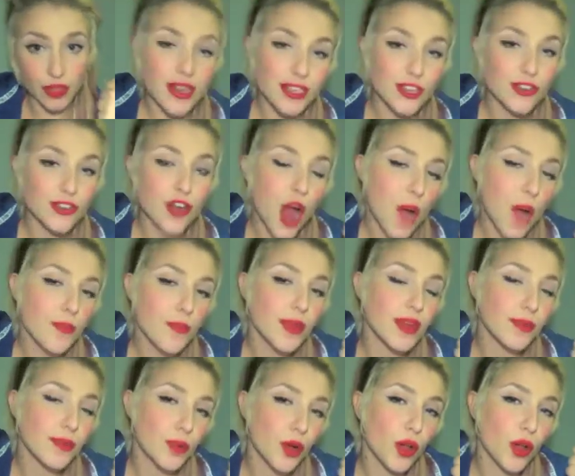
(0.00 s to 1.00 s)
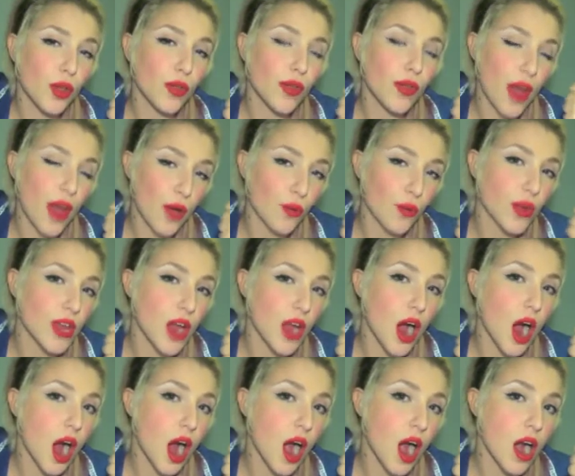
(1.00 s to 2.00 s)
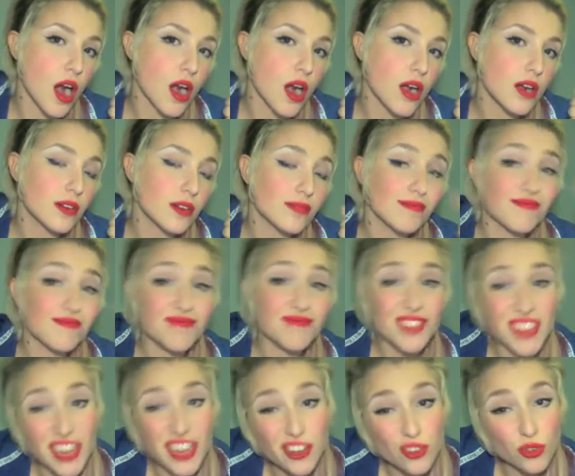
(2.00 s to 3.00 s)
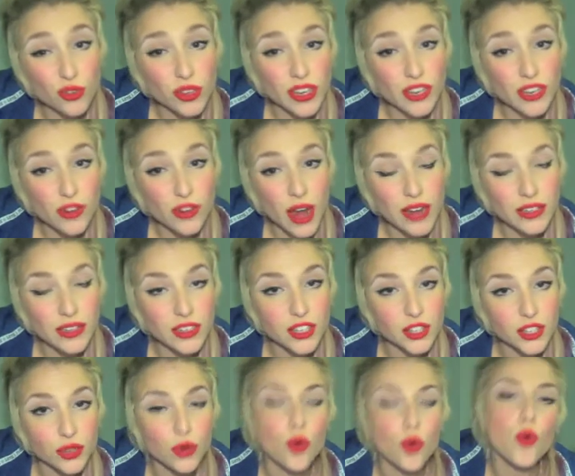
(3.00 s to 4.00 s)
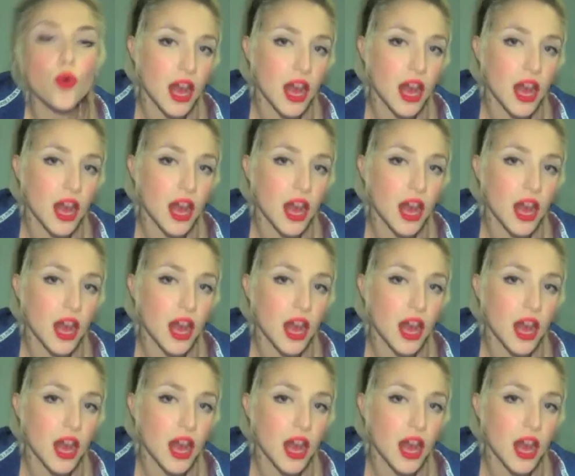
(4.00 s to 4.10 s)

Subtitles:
Friends are not people that we are sexually attracted to.